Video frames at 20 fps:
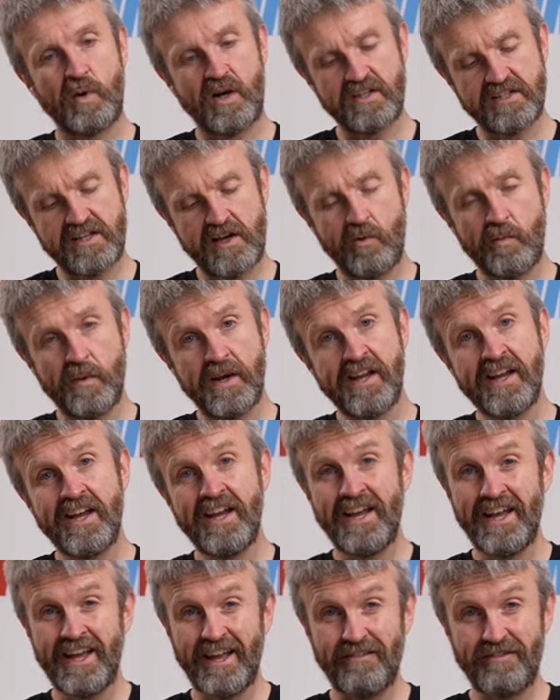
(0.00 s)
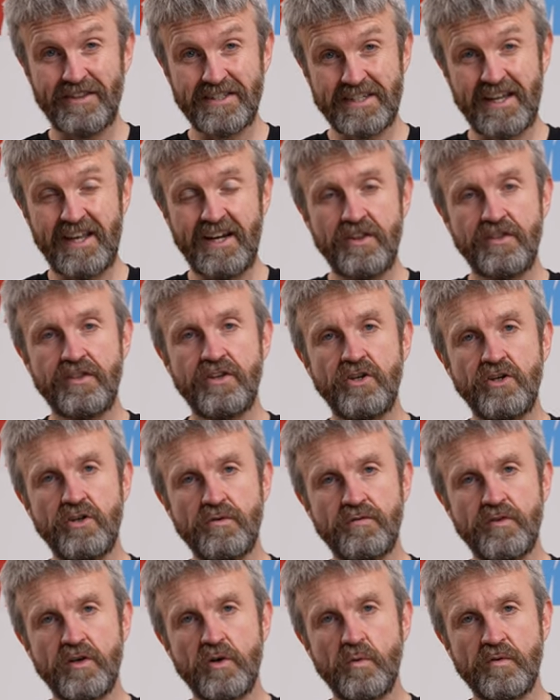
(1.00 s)
Plus helmet. If there's anything you
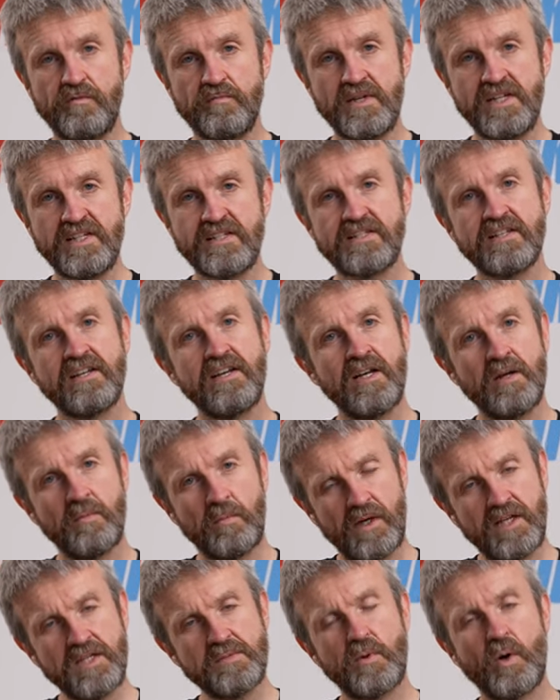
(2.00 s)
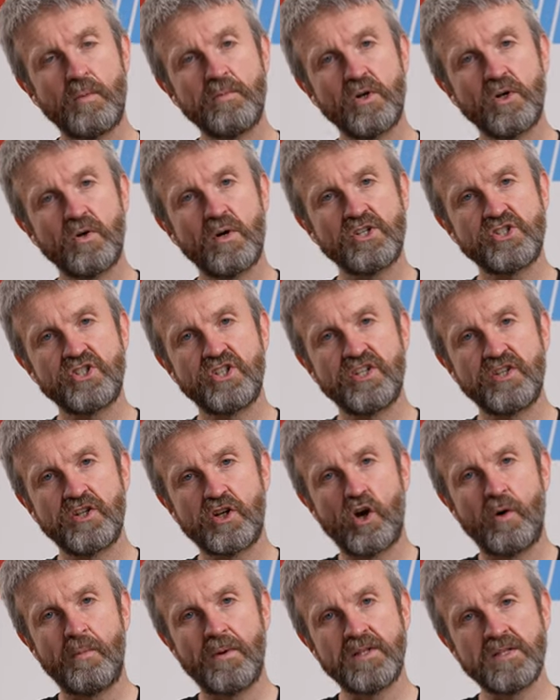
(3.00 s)
feel we've missed, please pop your question in the
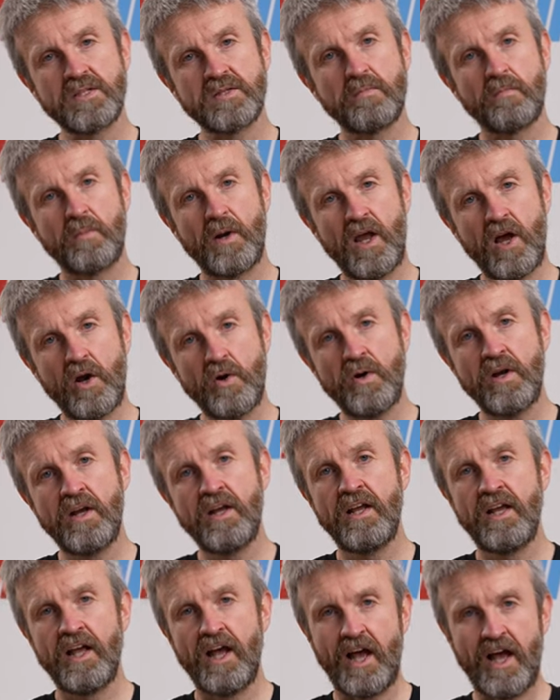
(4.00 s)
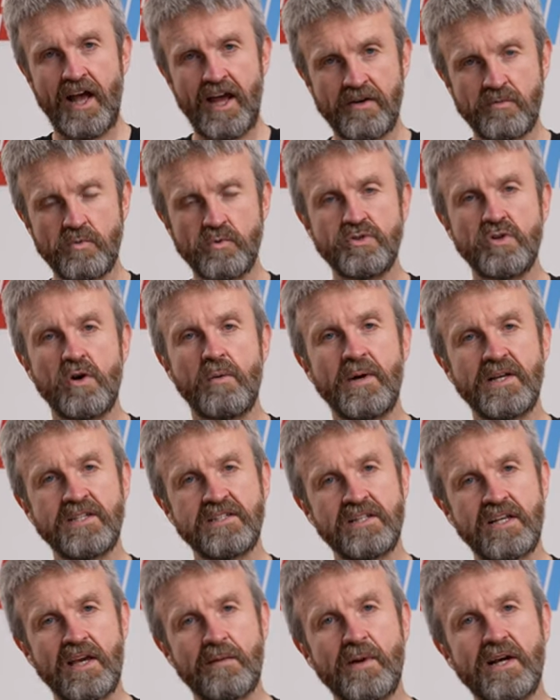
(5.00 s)
comments below and we'll do our
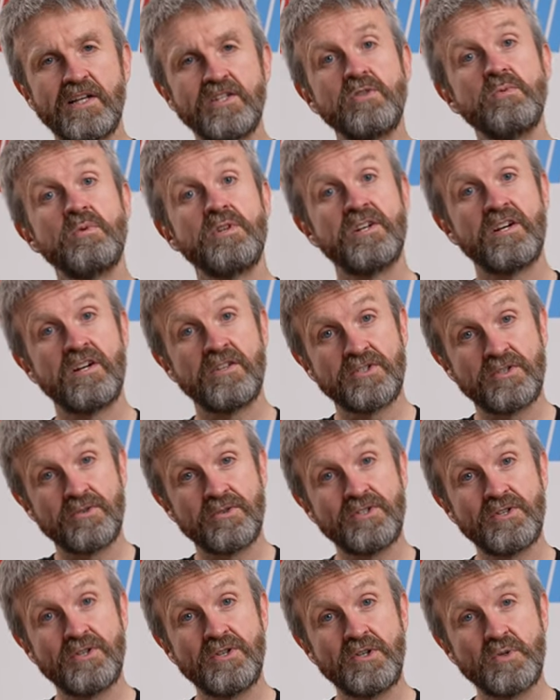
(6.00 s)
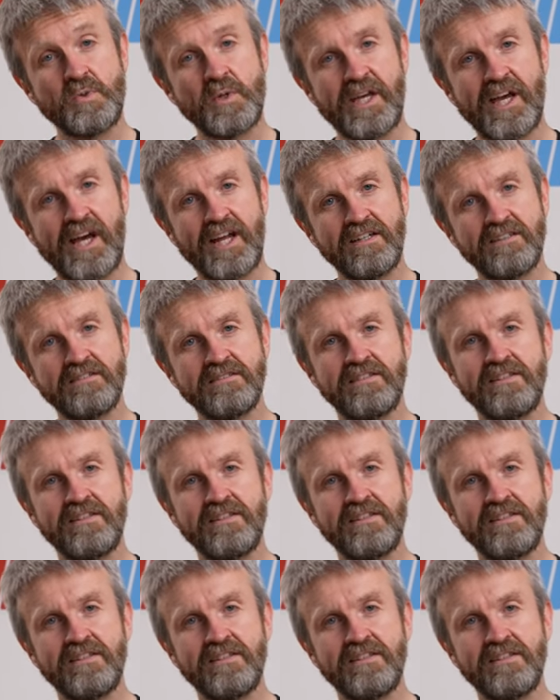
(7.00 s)
best to get back to you with an answer as soon as we can.